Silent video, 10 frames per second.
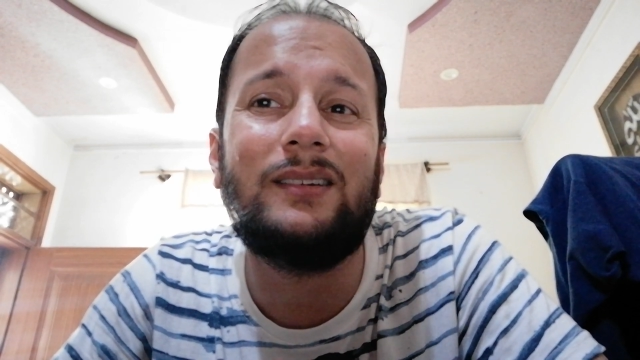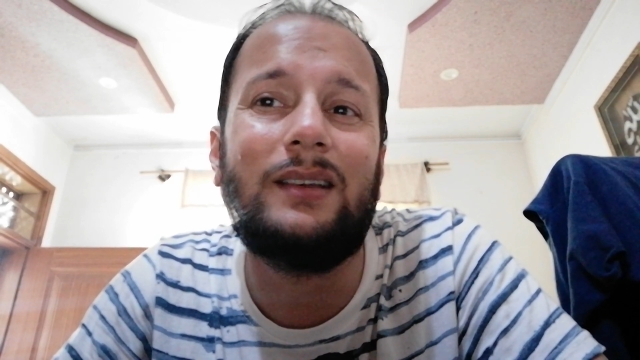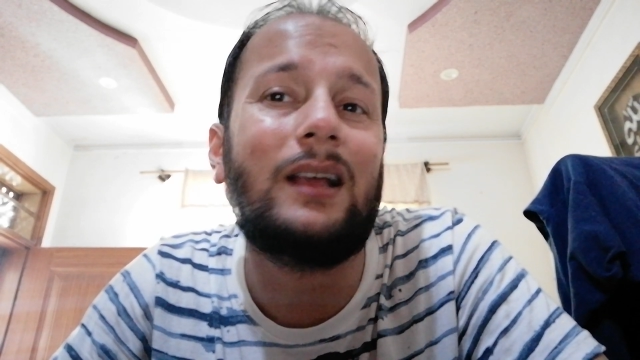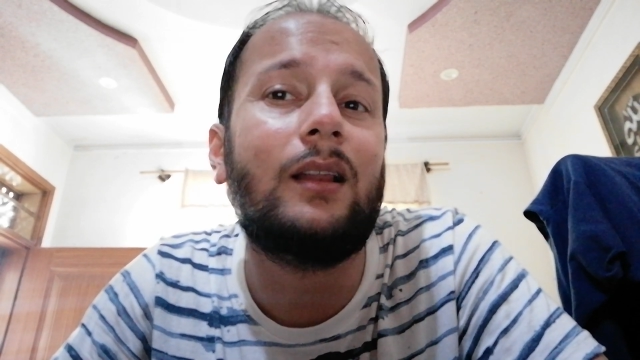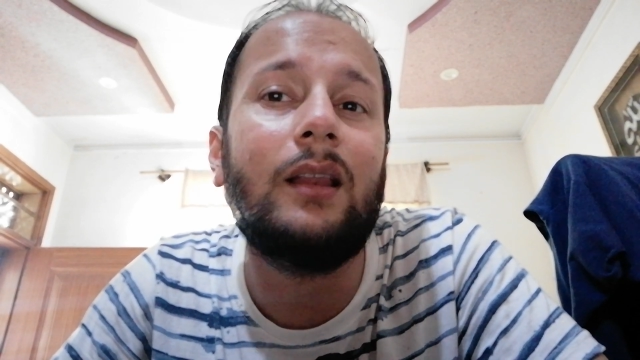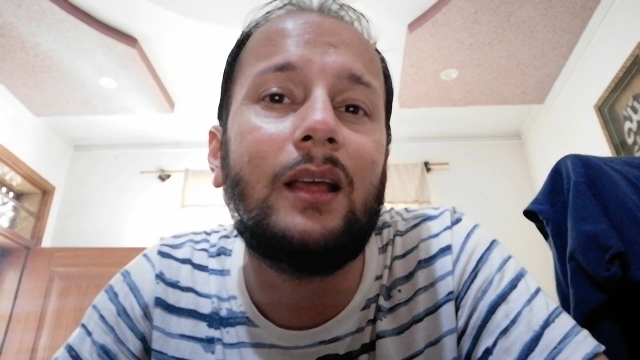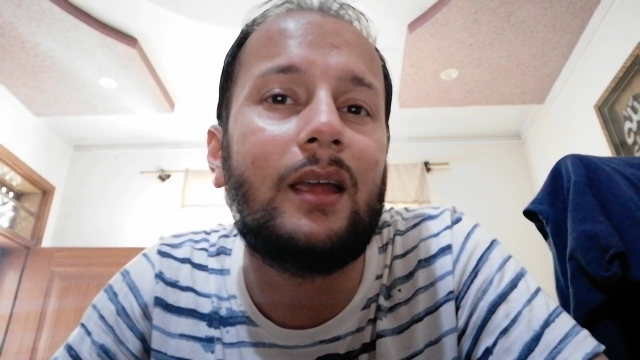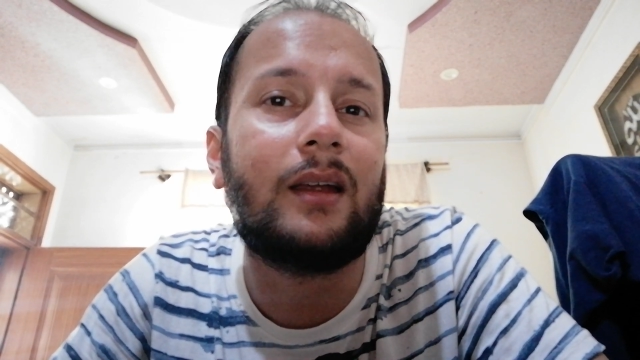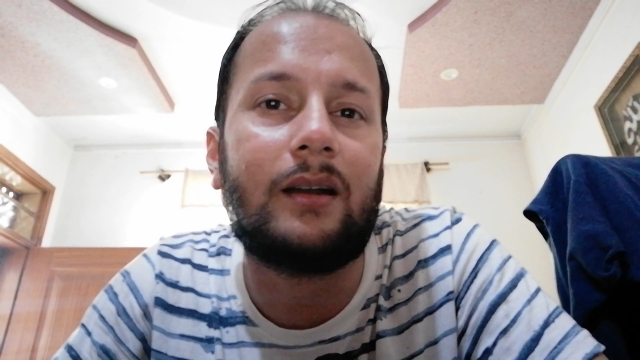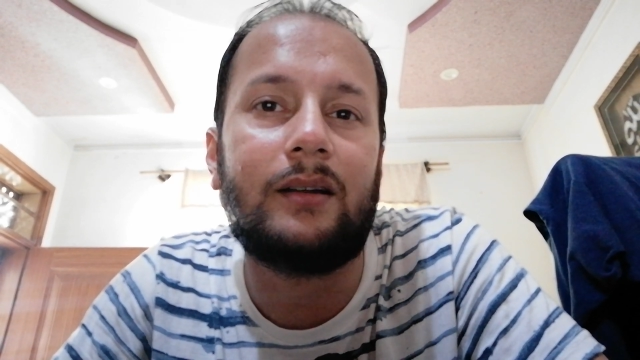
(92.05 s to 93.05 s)

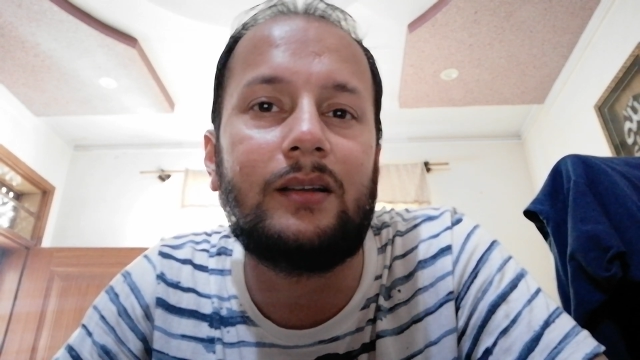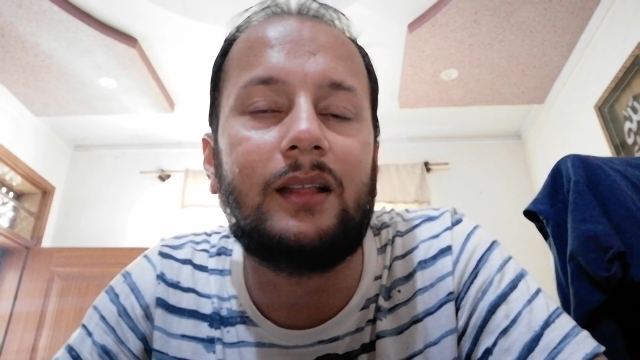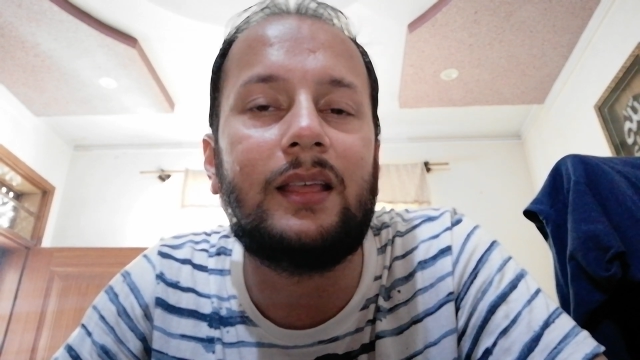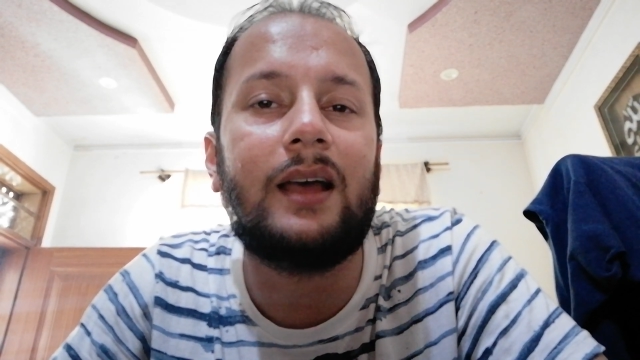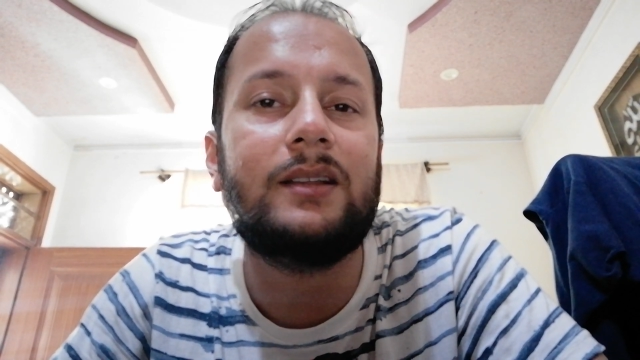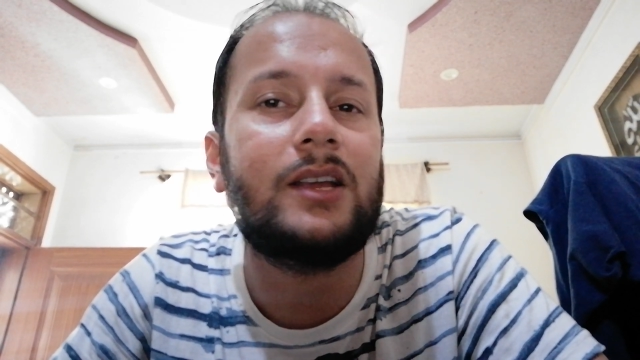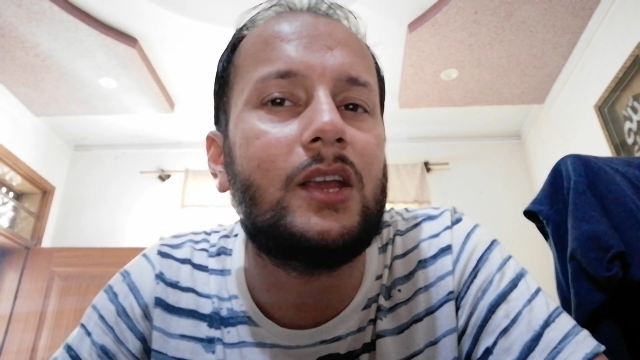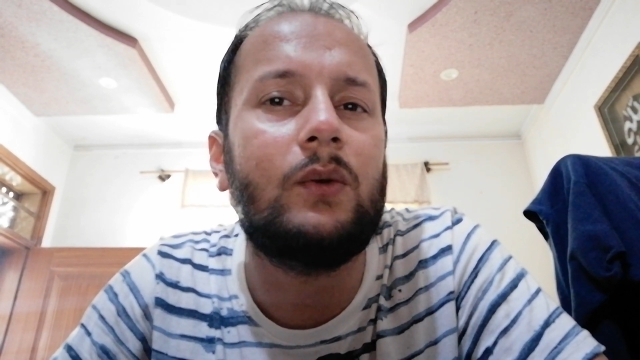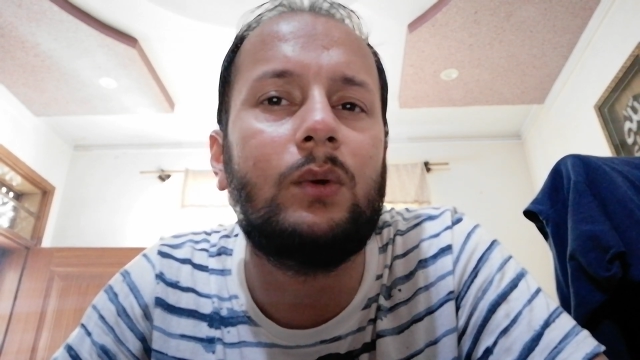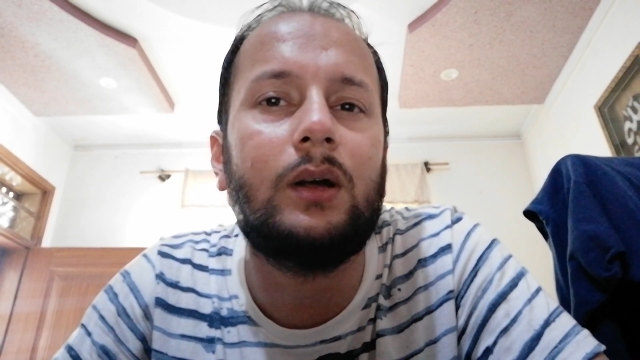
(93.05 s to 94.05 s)
declared that
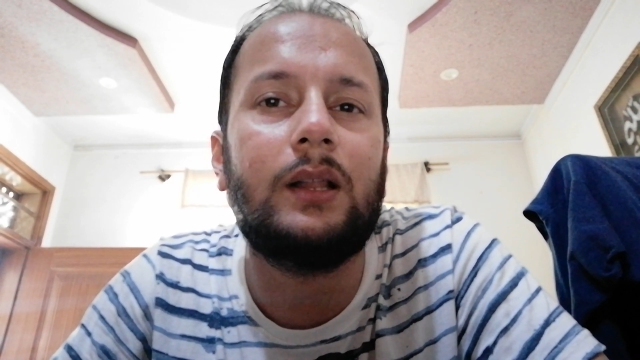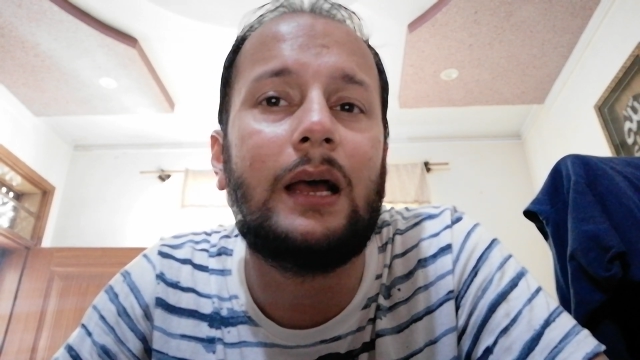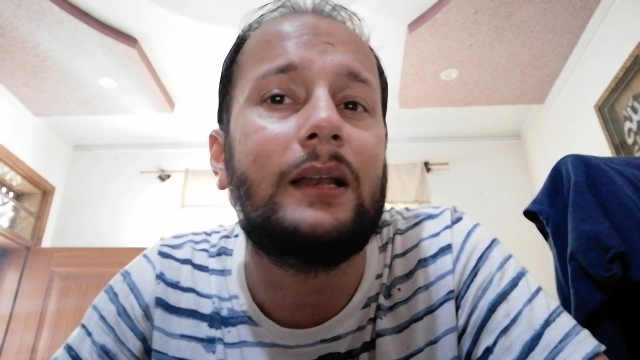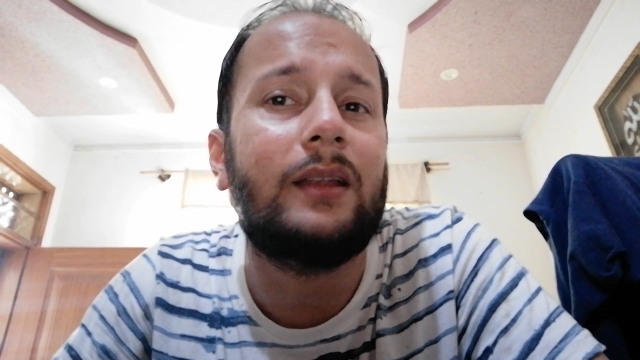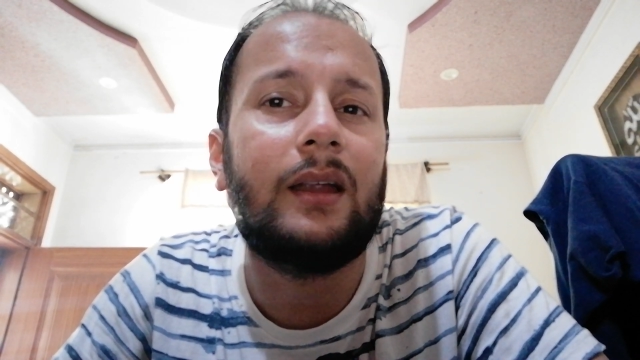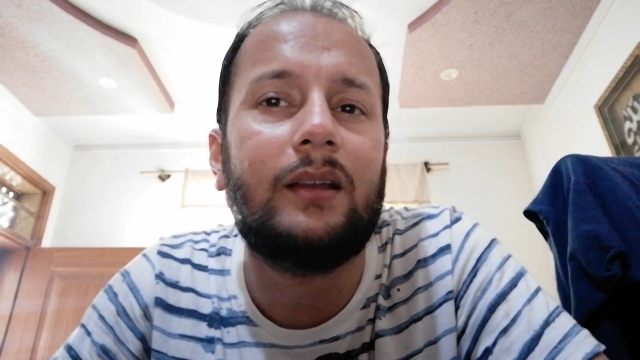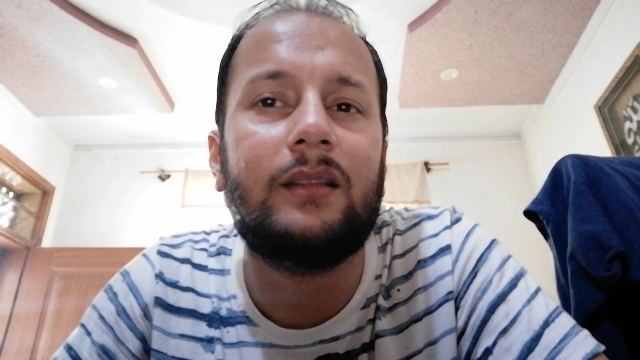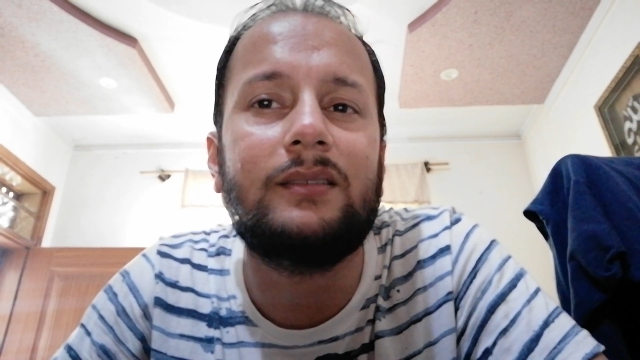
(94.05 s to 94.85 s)
he will attend